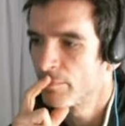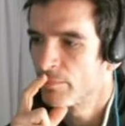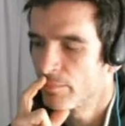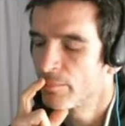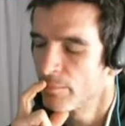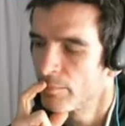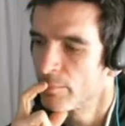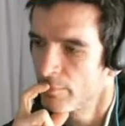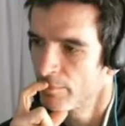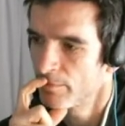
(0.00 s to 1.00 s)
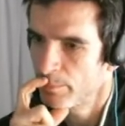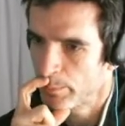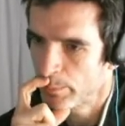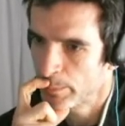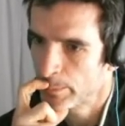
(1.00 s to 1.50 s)

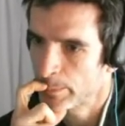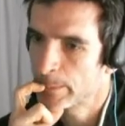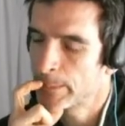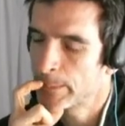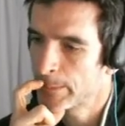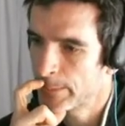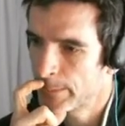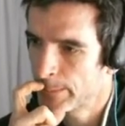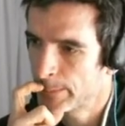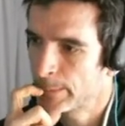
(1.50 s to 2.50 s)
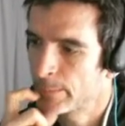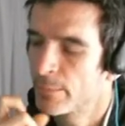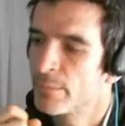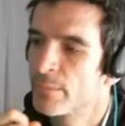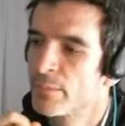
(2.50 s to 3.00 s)

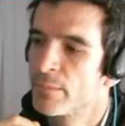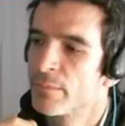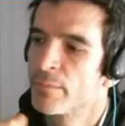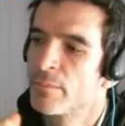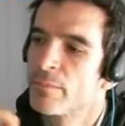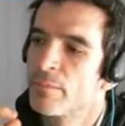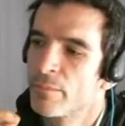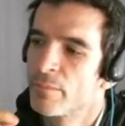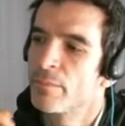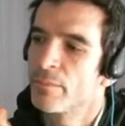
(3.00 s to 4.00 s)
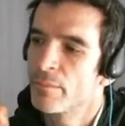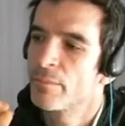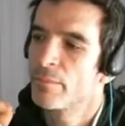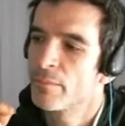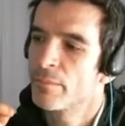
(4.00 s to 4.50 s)

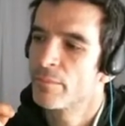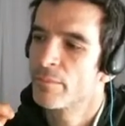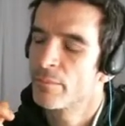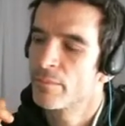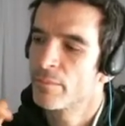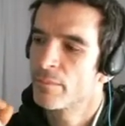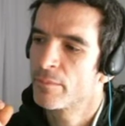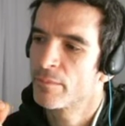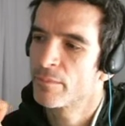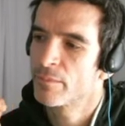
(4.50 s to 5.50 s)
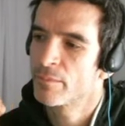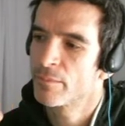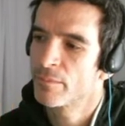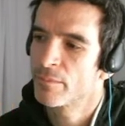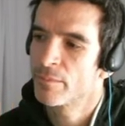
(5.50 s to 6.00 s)

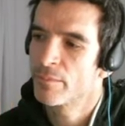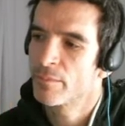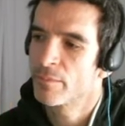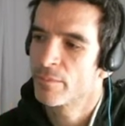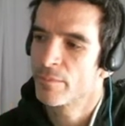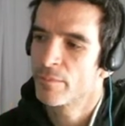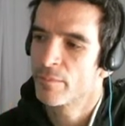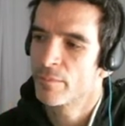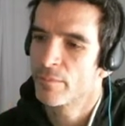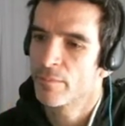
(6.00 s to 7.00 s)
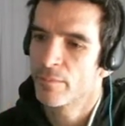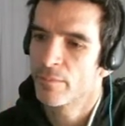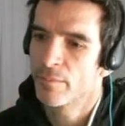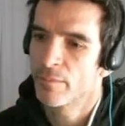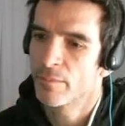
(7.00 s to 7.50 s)

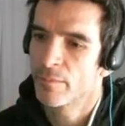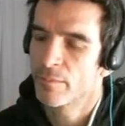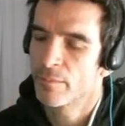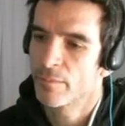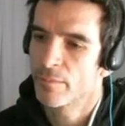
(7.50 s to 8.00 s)
[no speech]